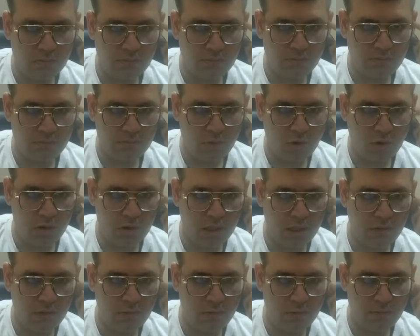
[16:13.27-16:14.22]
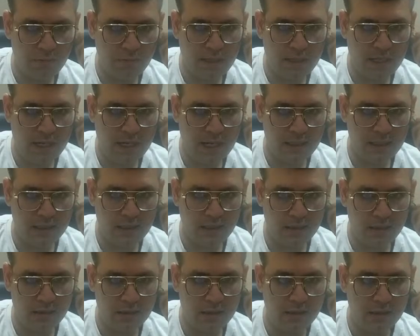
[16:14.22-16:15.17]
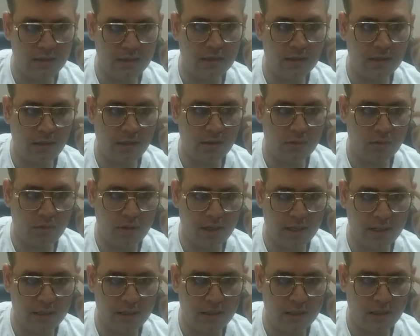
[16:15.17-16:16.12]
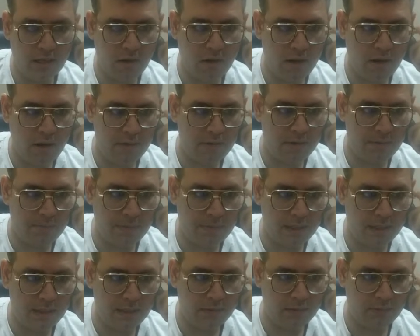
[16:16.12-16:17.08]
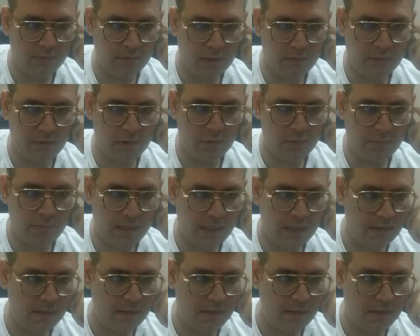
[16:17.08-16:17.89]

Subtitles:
Okay, if you play like this is a correct. Now I will play this. What will you play?